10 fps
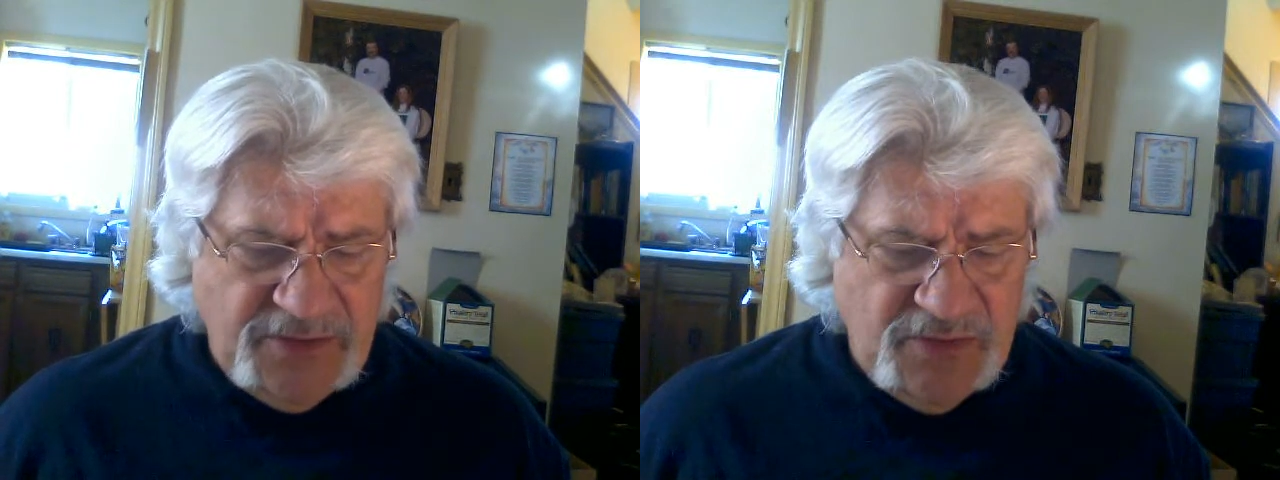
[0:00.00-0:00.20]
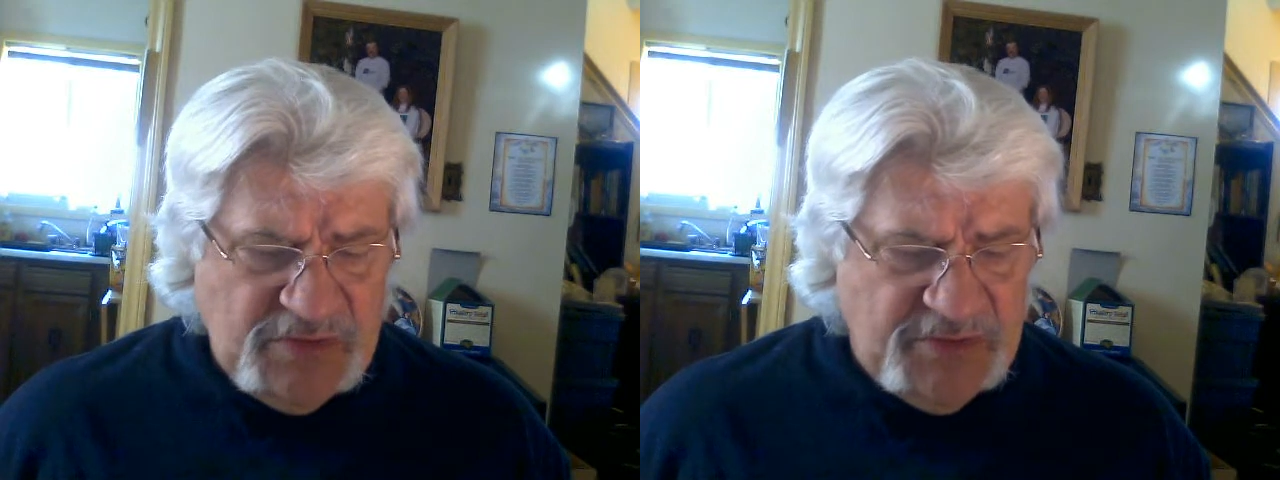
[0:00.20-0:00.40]

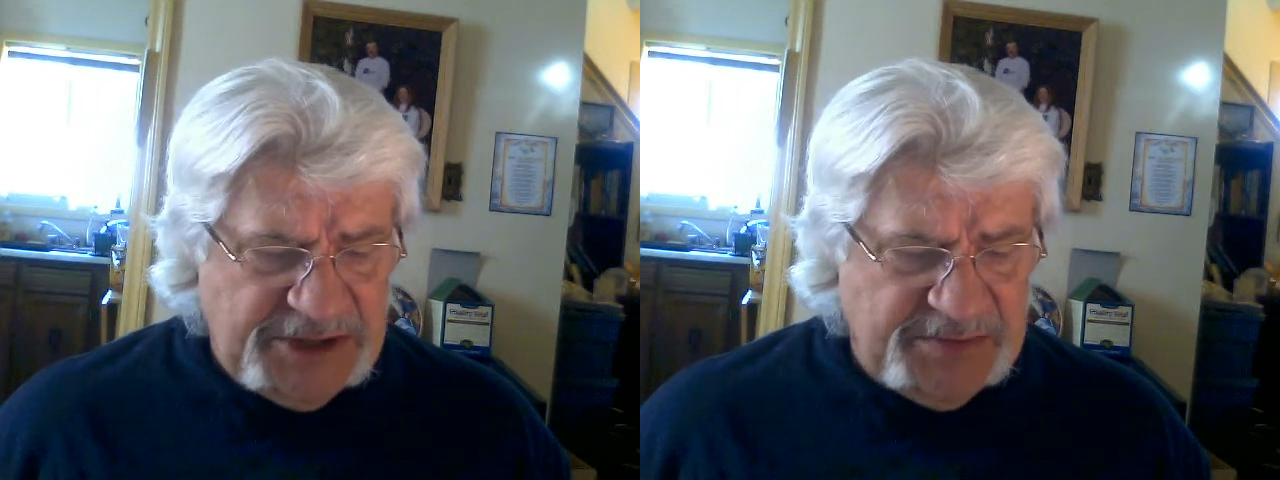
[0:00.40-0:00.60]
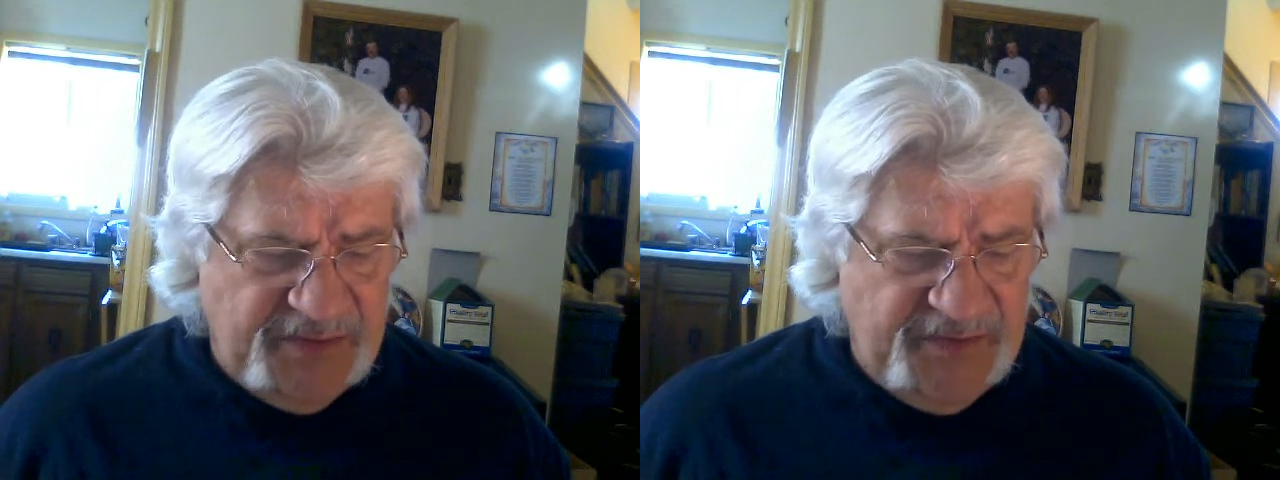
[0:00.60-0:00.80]
He'd
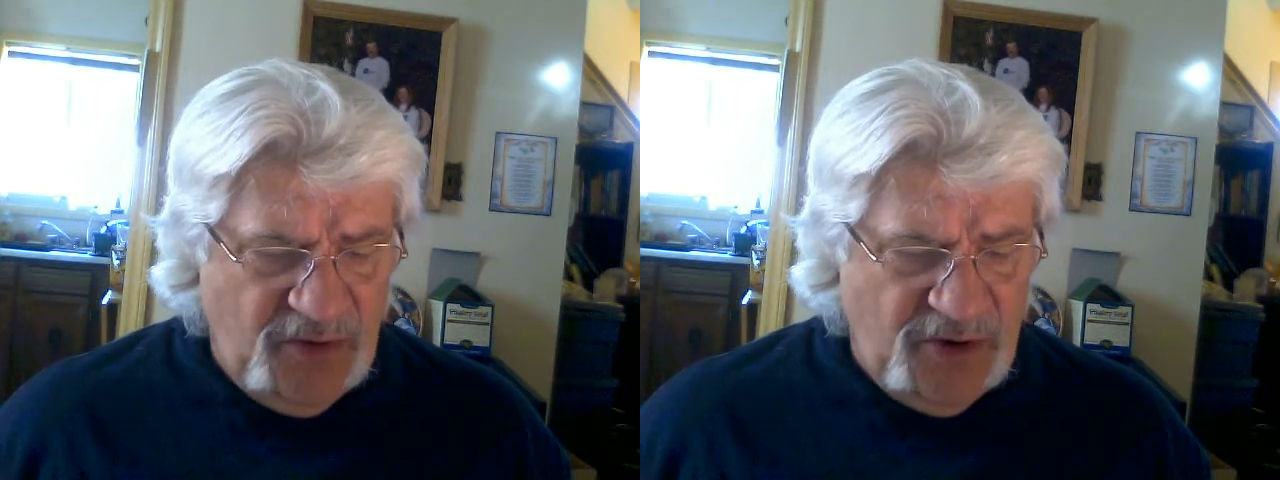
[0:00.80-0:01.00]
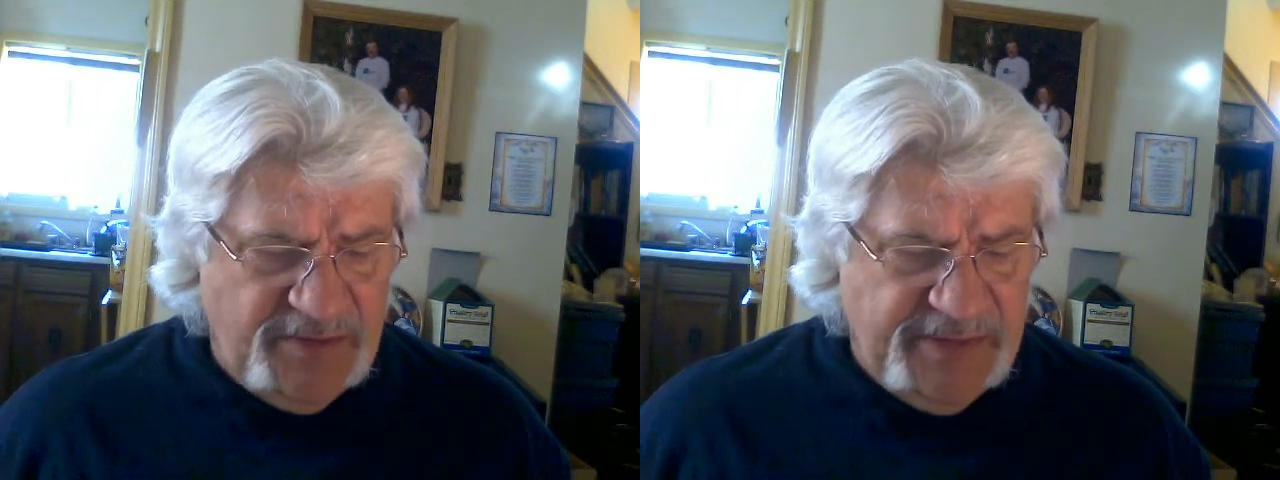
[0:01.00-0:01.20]
heard the
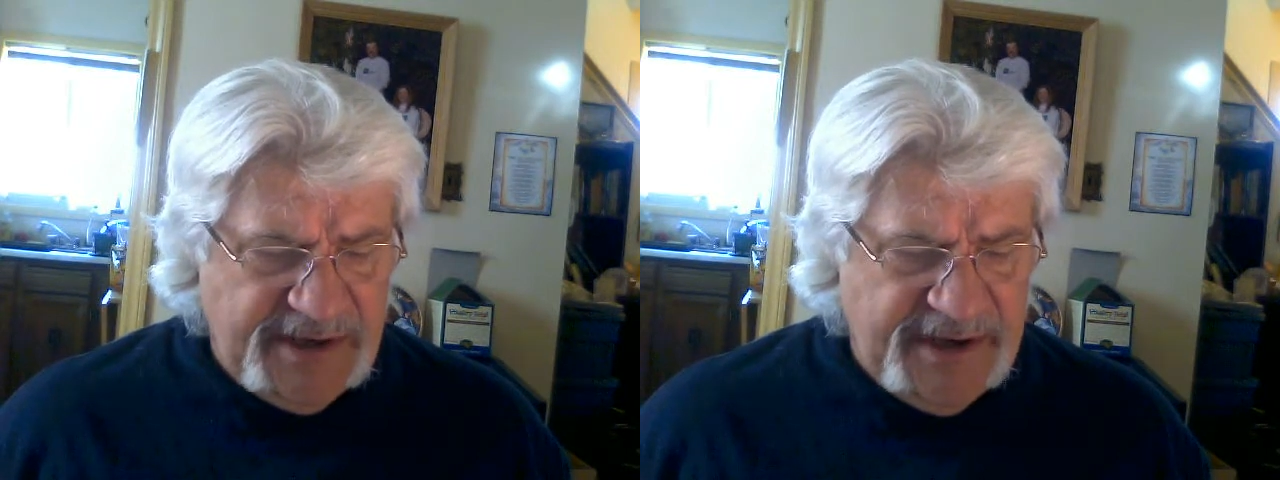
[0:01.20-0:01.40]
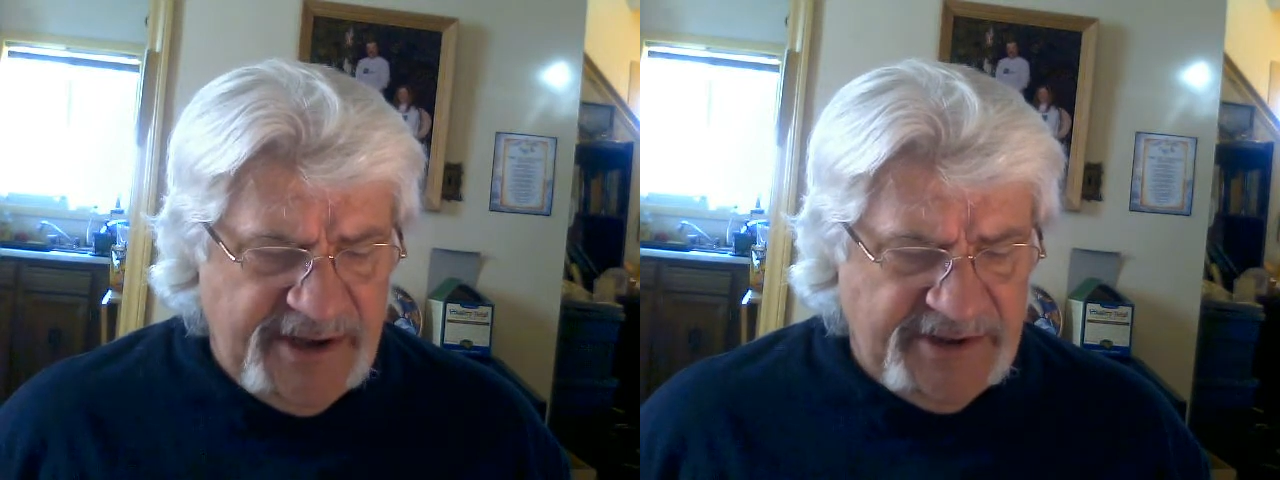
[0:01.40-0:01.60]
rumors
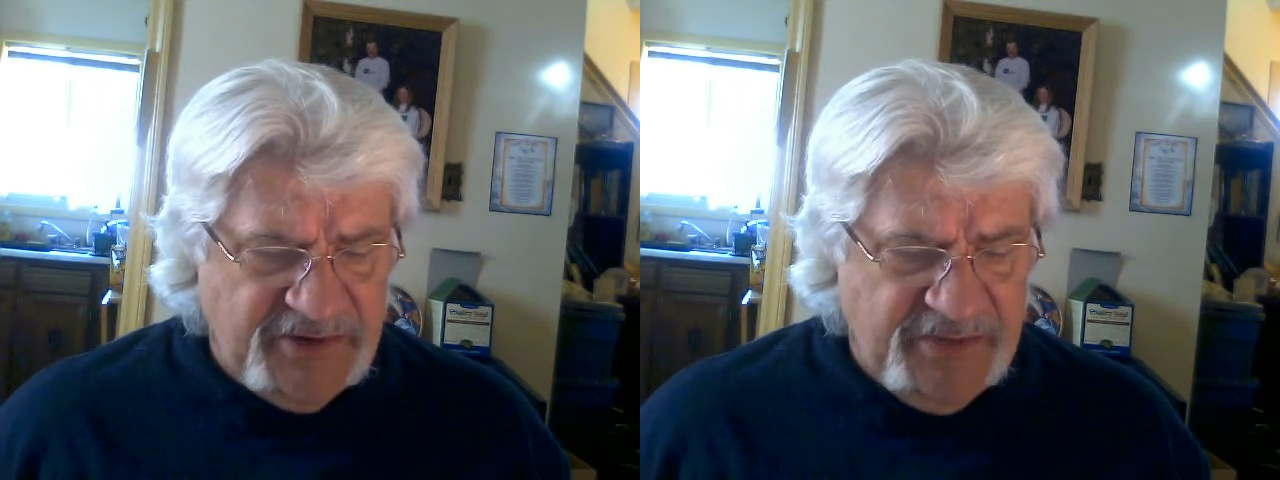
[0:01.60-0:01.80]
before,